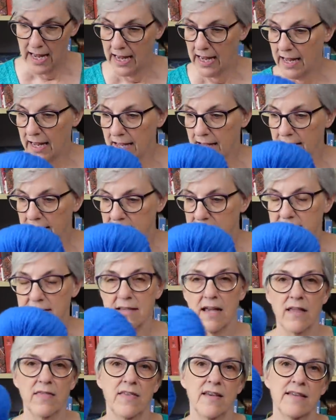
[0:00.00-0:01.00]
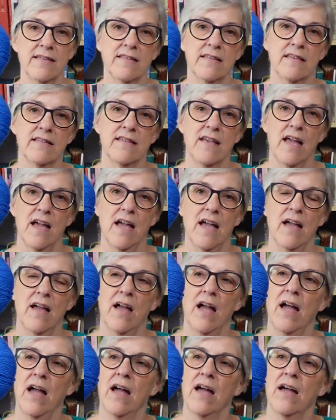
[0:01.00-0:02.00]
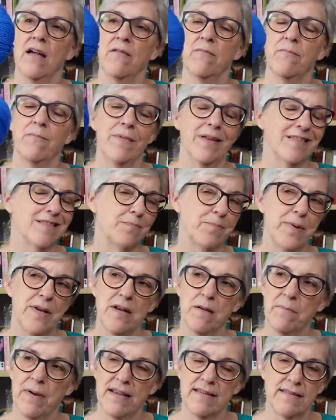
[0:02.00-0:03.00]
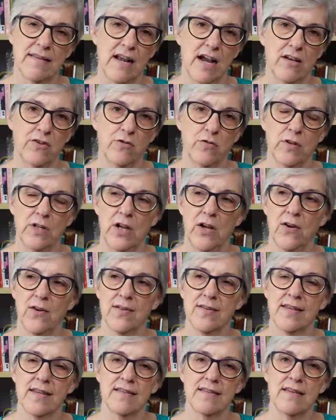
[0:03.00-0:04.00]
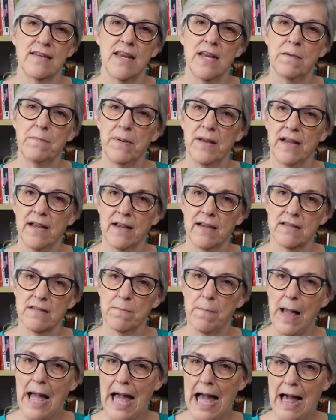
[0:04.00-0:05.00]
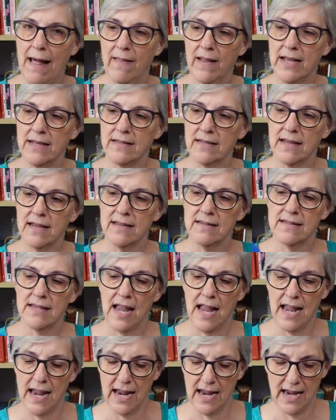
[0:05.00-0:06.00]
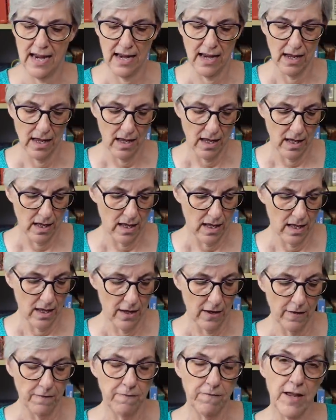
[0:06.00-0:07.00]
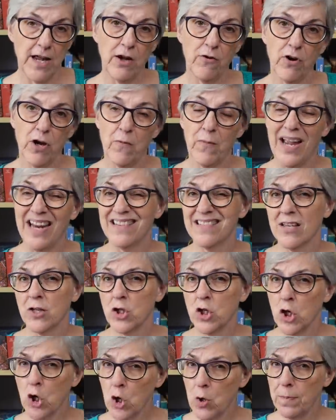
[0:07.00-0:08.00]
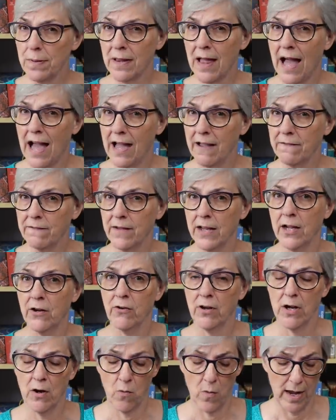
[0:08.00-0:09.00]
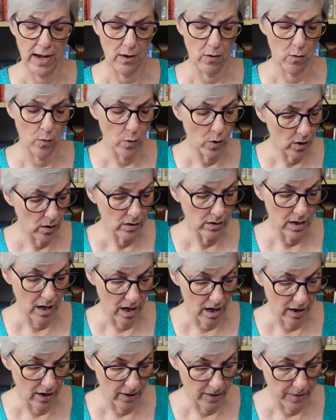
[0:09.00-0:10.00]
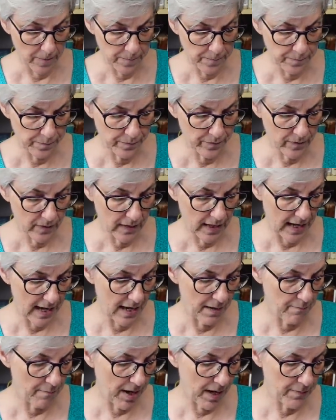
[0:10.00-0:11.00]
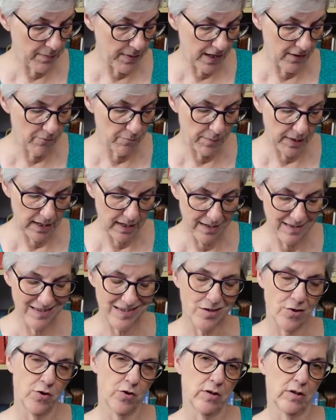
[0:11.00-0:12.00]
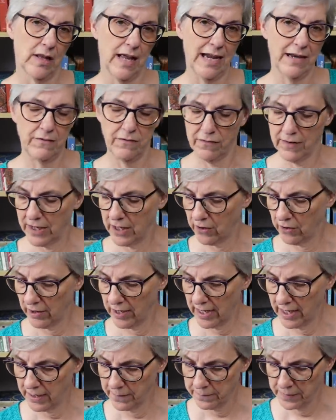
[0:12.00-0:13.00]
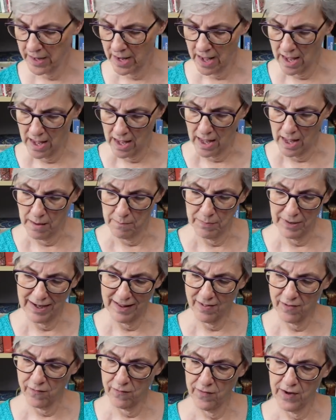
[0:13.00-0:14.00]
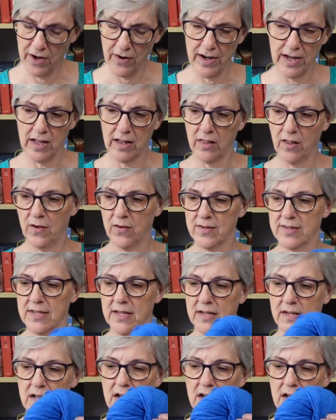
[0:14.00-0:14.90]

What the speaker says: is, this is a it's been in my stash for years. It's Knit Picks palette. It's a fingering weight. It's a 2-ply fingering weight wool yarn. It might even be considered light fingering, but it's very close in